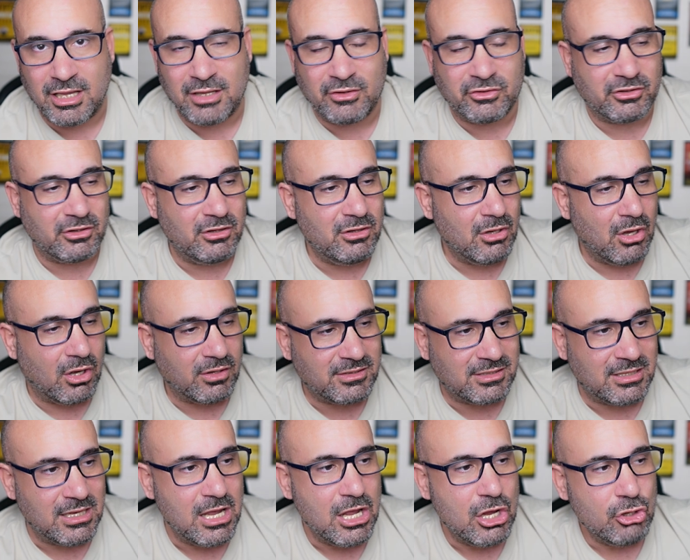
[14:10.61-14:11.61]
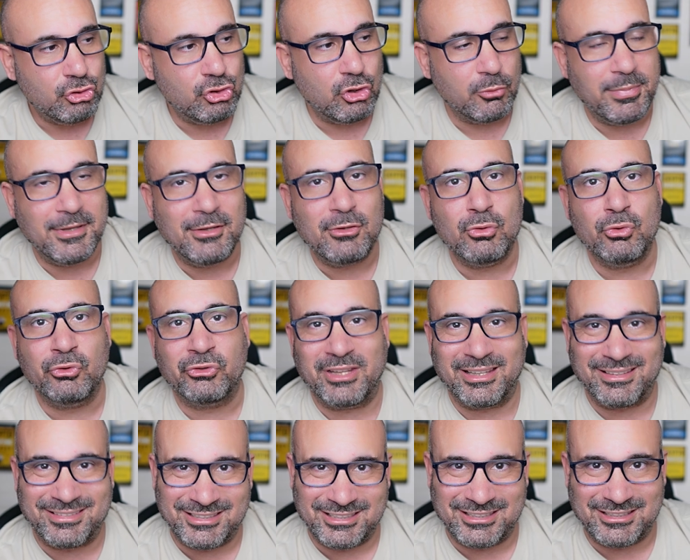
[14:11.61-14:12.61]
It's not to be used
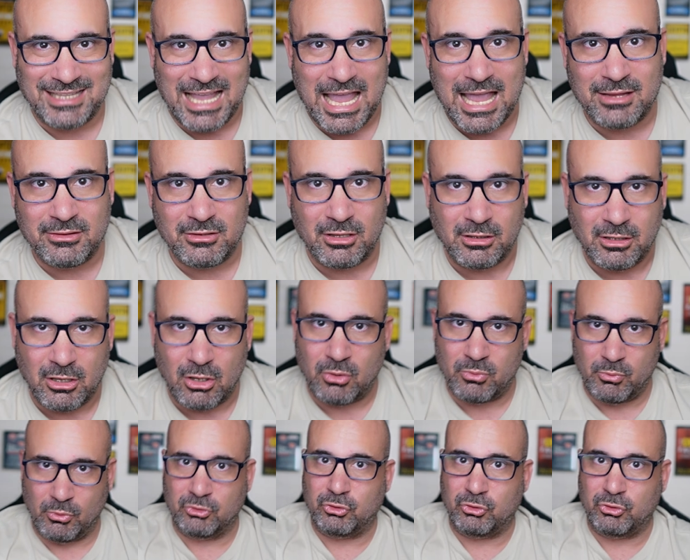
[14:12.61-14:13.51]
standalone.